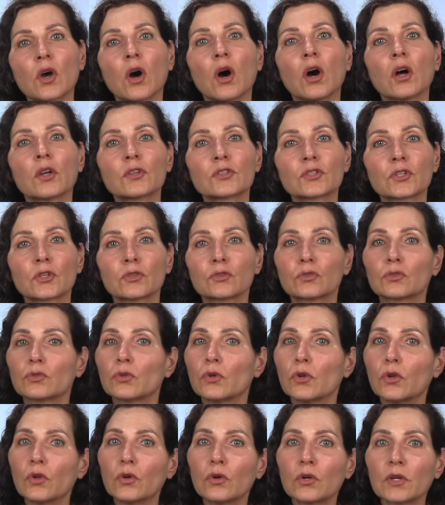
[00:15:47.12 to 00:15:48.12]
also to
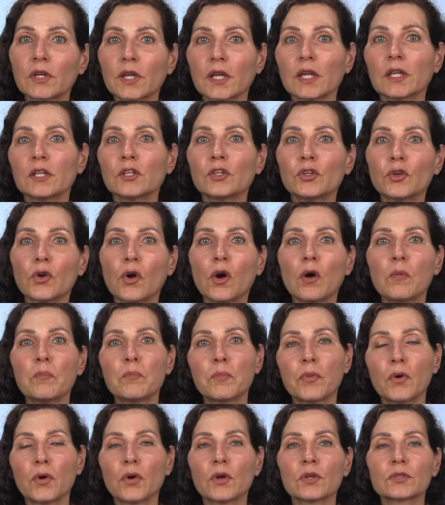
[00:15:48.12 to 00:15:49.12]
look in your
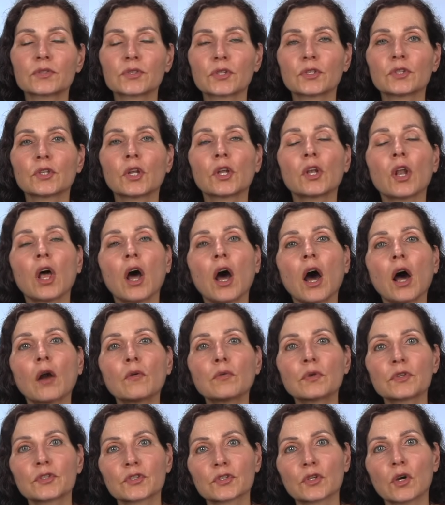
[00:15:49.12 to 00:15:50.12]
personal
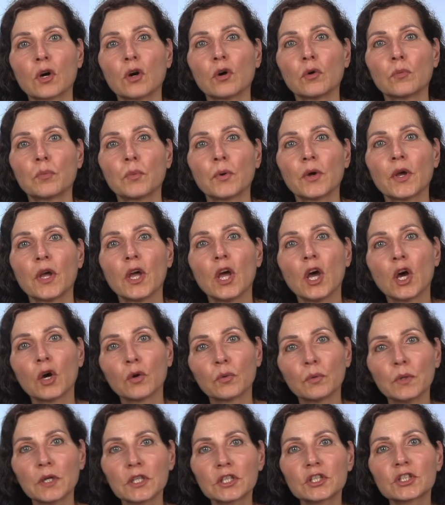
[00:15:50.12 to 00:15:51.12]
horoscope
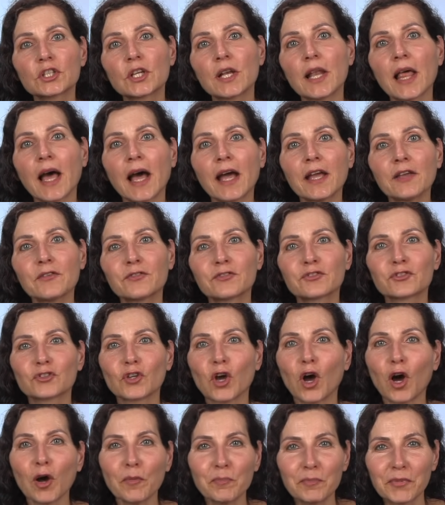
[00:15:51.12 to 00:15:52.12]
which life
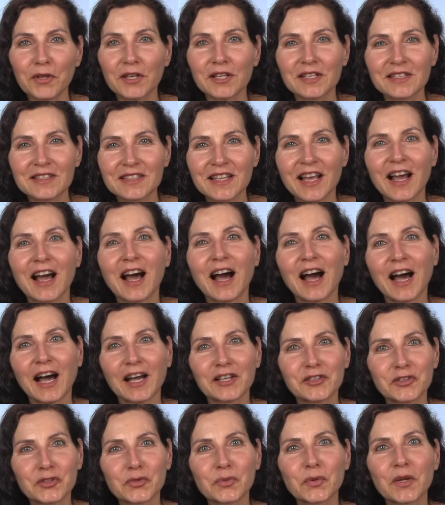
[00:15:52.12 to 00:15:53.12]
topics
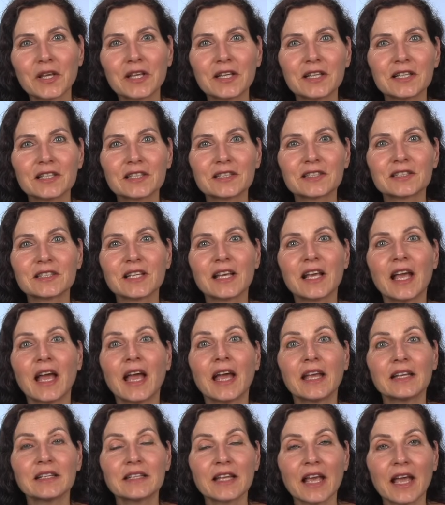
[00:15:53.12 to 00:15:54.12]
are triggered
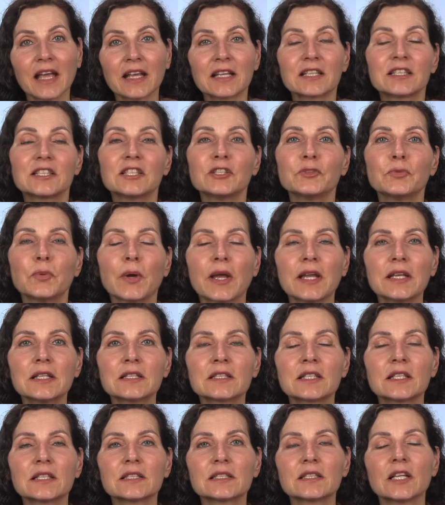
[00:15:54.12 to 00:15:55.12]
and
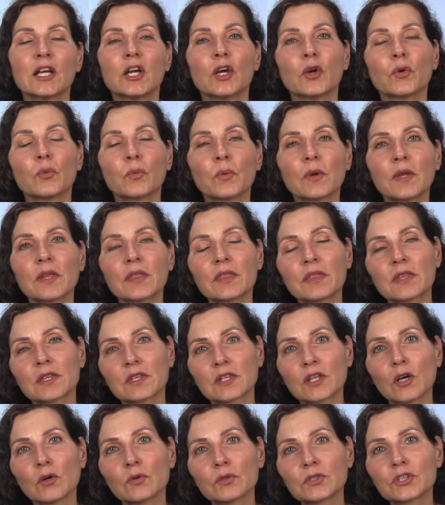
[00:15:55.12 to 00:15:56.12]
activated with
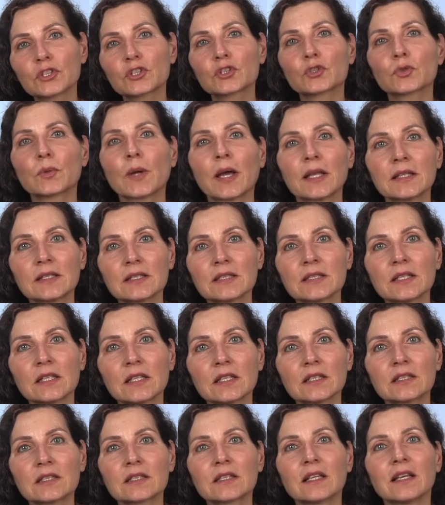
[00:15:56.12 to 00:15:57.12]
those
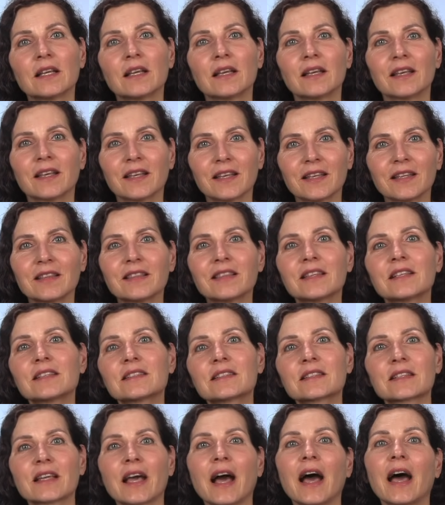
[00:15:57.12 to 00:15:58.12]
transits in the
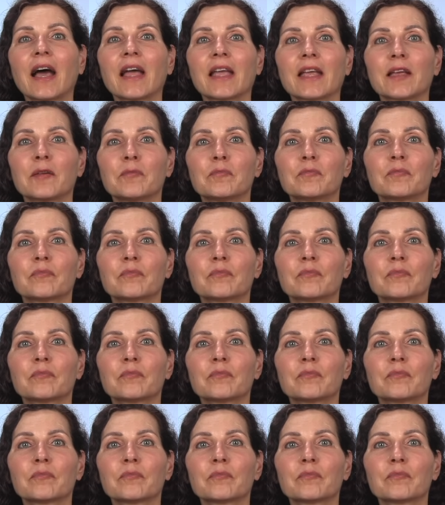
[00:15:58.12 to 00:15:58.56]
sky.